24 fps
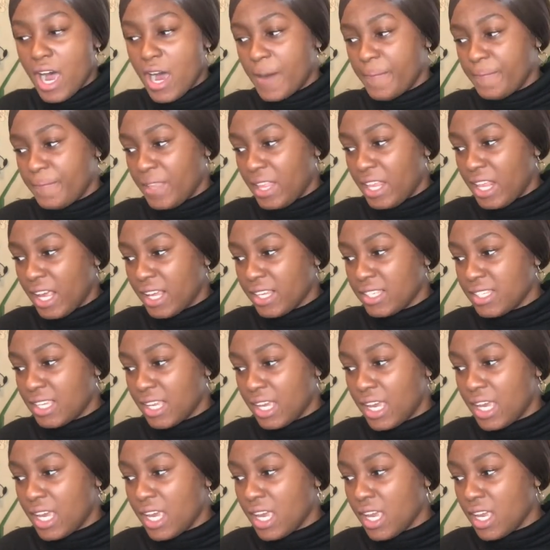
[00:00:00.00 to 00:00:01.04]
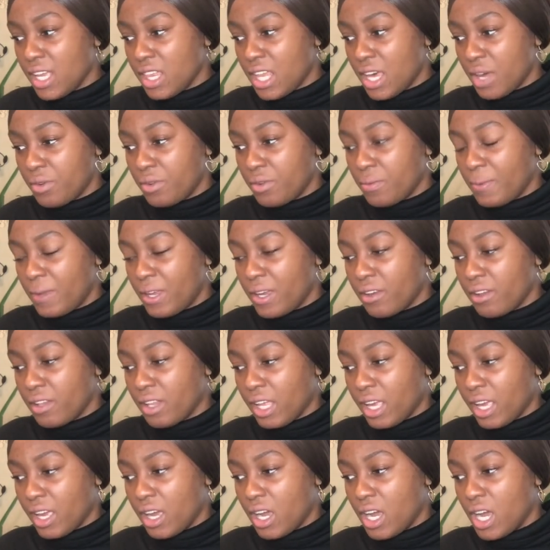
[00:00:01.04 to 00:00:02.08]
the next thing that would be
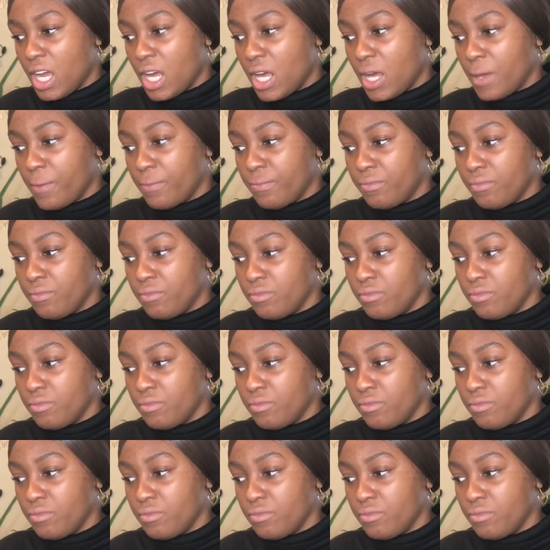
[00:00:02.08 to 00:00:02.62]
like a